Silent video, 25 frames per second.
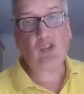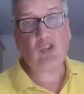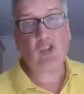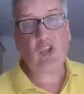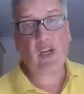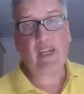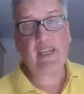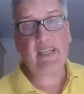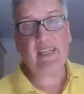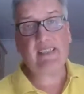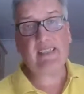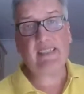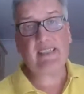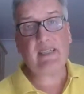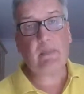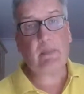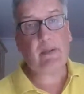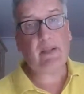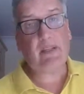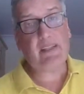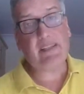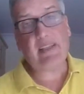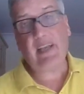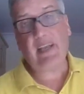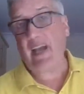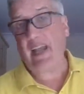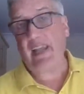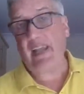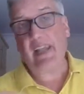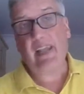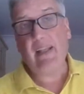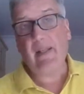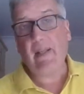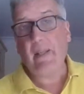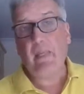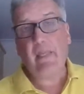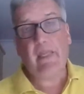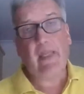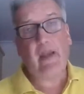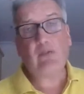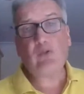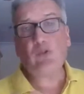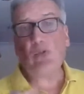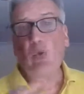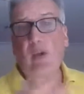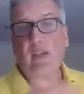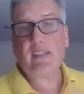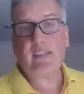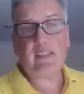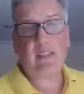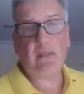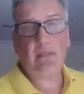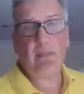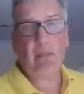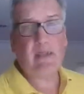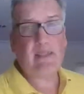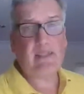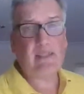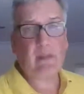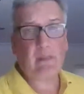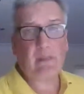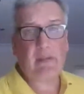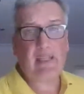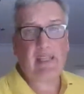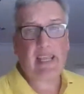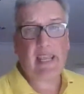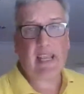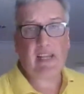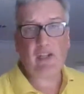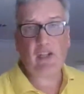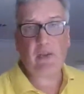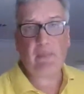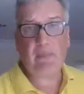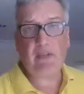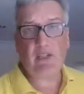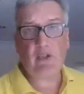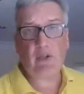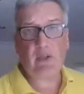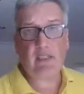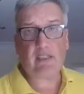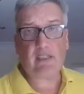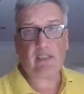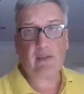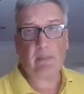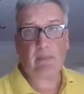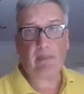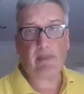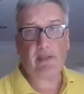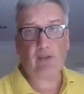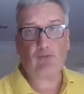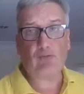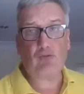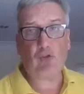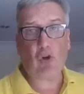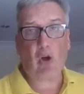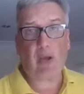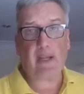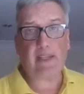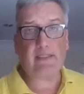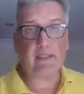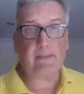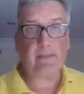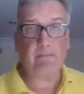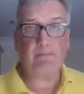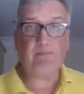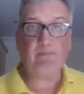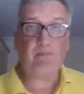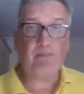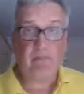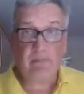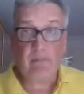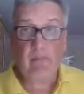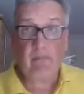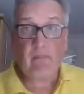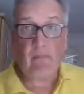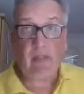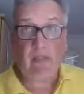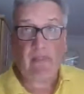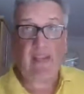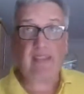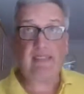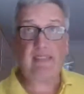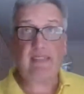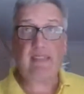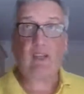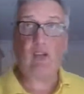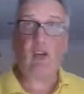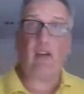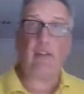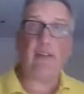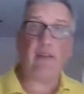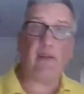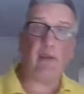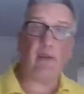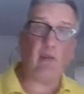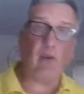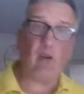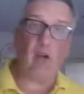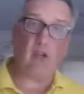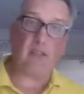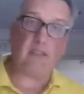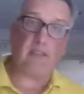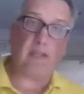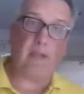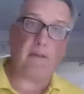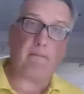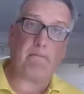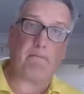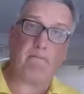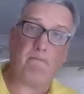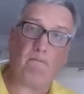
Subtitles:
the trainer's tip of the day? That was quite simply somebody catching me doing something right. That's the kind of thing we're asking.